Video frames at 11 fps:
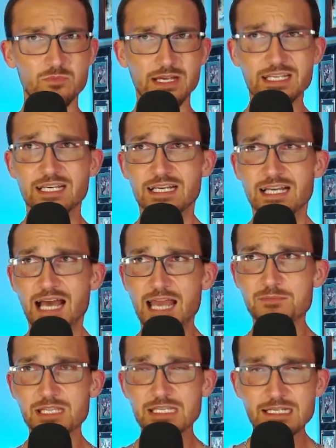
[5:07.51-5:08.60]
But,
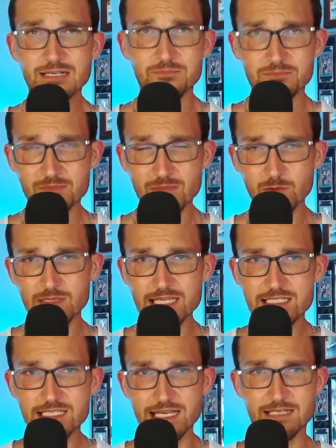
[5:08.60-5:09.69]
I mean, when they
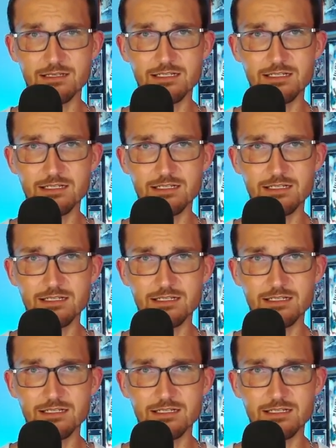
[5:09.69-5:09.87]
said,